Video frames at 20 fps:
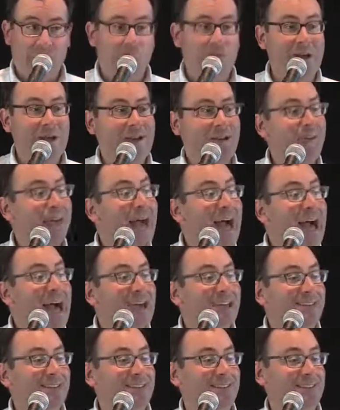what
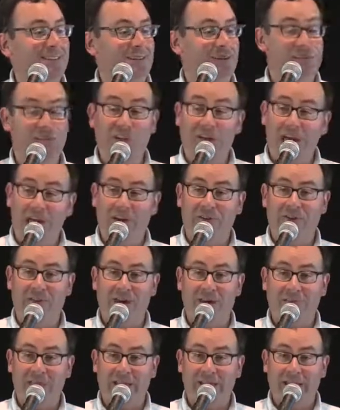class or
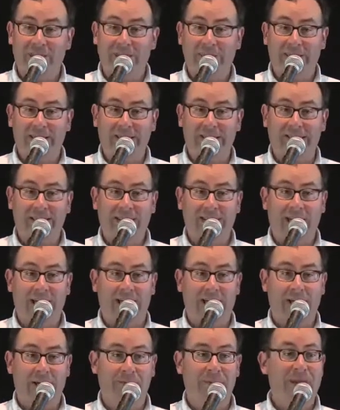genre maybe
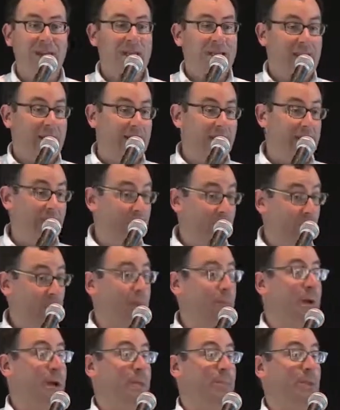um, a, a
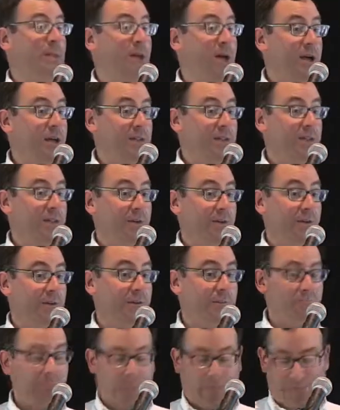book might belong to.
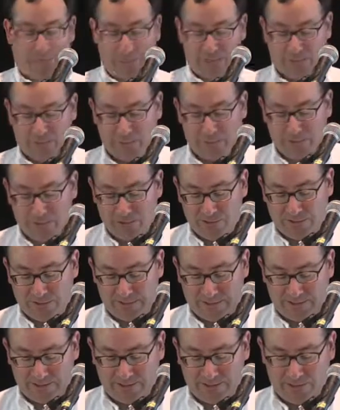So we can use
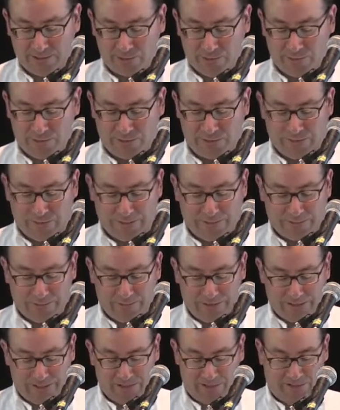these to, to build up
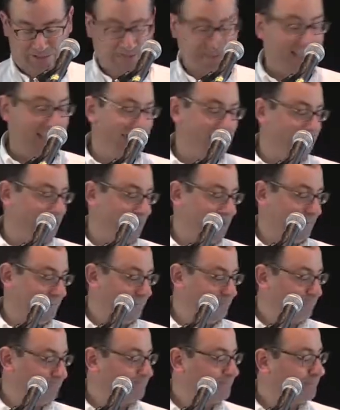feature sets.
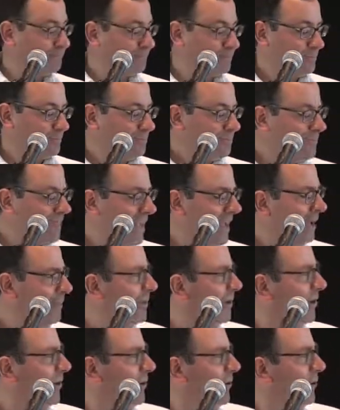I'm
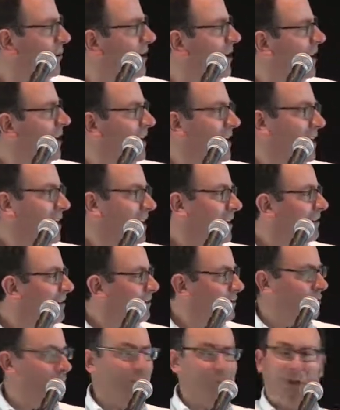going to
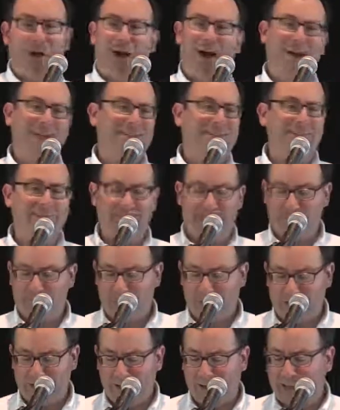gloss this
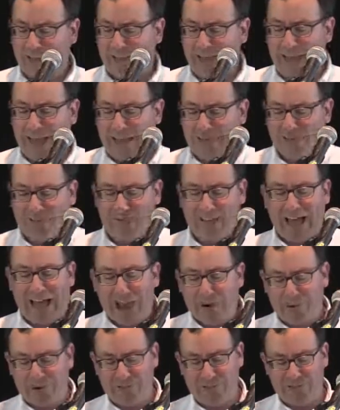by looking at
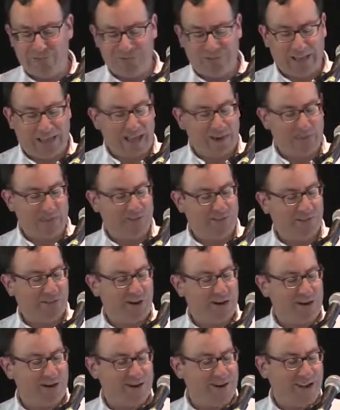flowers. Flowers
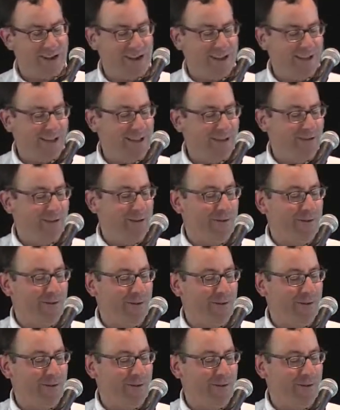are uh, kind of the